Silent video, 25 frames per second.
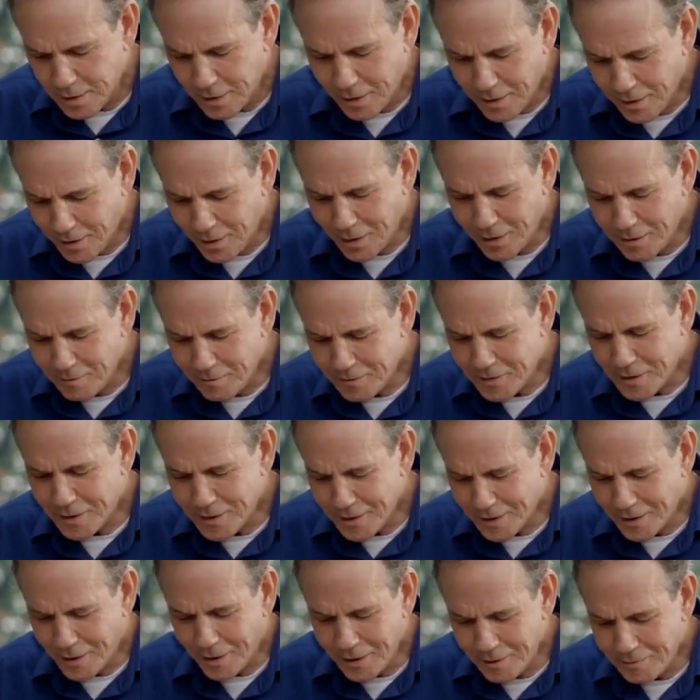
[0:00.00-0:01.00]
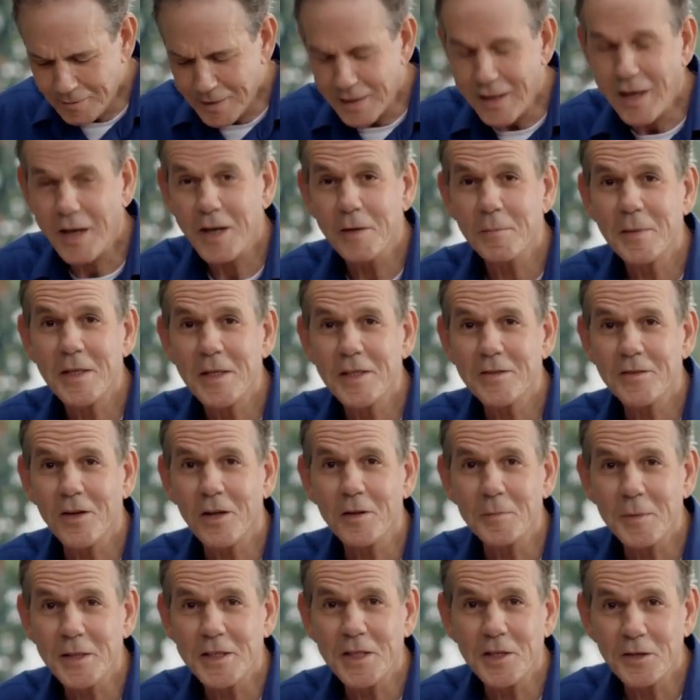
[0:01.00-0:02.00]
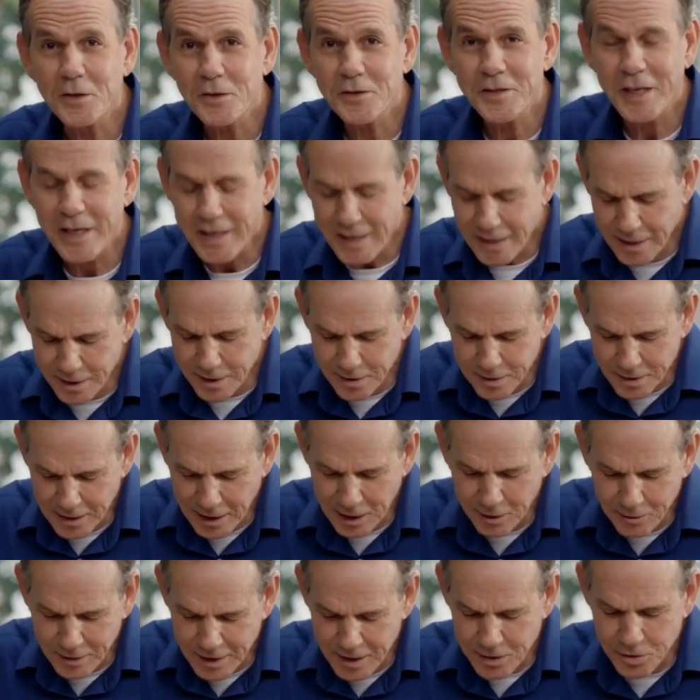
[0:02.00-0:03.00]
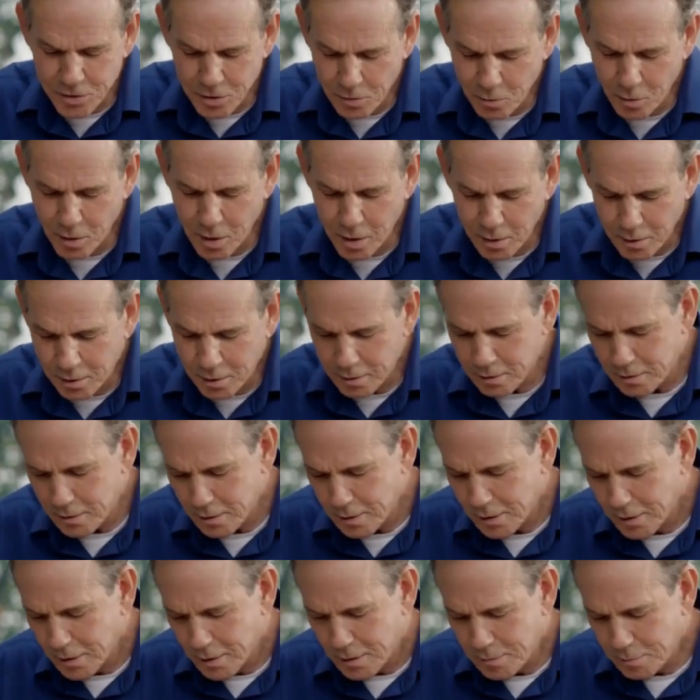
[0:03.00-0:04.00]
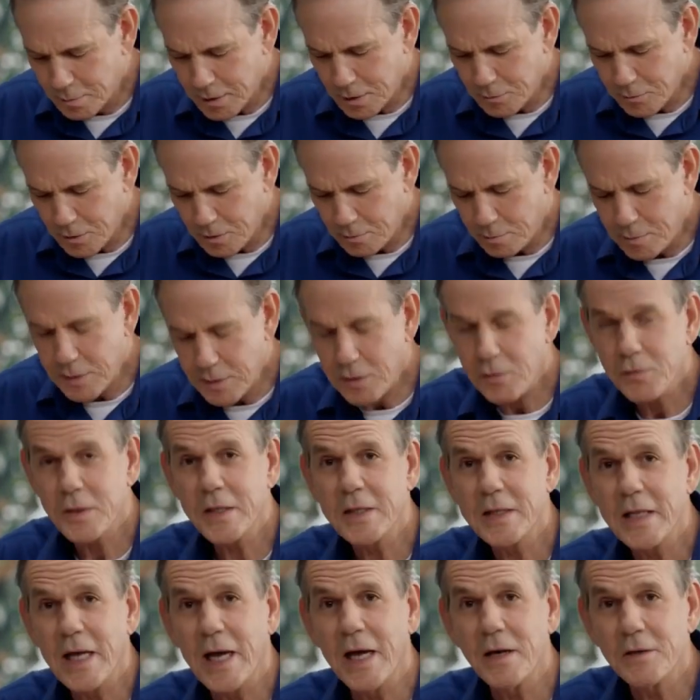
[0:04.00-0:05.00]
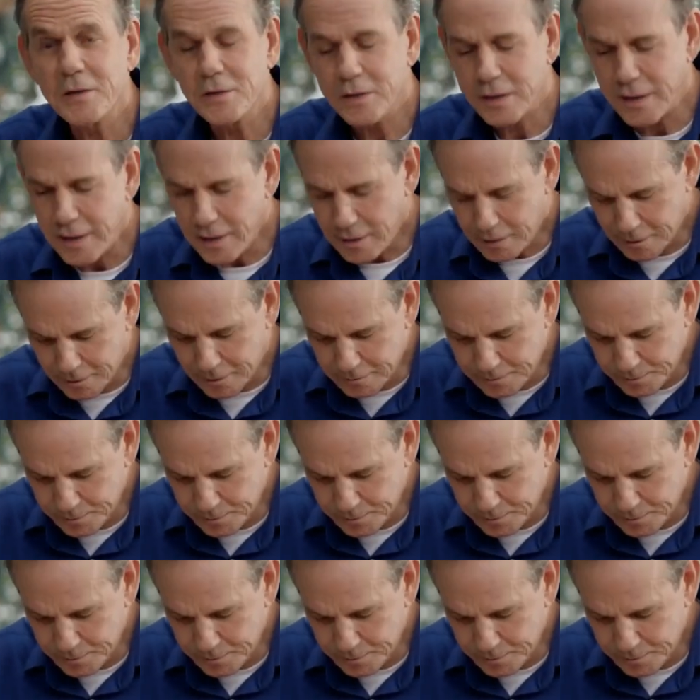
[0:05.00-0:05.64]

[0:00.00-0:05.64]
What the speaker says: elements, all the materials that are in your wall, but we're building that together.